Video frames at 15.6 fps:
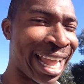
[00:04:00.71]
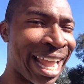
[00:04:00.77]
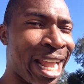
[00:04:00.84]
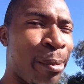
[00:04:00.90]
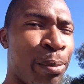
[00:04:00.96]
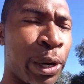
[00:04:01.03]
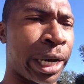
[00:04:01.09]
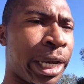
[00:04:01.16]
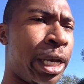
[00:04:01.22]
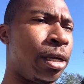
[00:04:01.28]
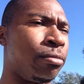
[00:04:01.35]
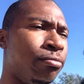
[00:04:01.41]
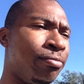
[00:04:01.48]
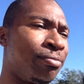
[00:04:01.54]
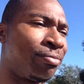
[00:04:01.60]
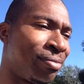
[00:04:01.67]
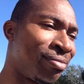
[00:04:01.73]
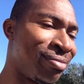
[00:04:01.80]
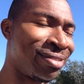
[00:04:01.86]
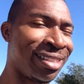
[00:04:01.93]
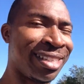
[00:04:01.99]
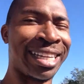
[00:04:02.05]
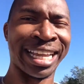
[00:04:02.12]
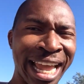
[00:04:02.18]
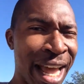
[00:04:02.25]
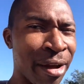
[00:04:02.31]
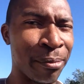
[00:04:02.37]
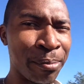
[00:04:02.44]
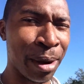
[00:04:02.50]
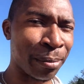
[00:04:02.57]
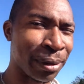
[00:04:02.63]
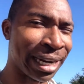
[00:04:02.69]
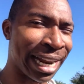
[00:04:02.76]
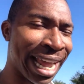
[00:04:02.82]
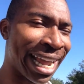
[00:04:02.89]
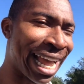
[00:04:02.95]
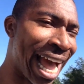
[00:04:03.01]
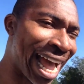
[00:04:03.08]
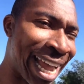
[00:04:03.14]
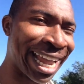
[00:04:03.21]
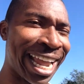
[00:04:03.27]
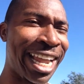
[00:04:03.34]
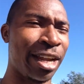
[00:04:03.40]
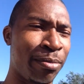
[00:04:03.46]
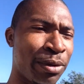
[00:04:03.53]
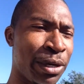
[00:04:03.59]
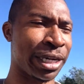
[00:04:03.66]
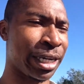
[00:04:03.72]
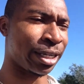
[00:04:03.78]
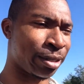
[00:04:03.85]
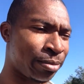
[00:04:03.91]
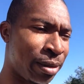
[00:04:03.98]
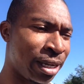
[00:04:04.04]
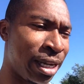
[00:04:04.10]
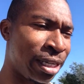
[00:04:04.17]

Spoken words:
Abraham. Yeah, remember that guy, Abraham,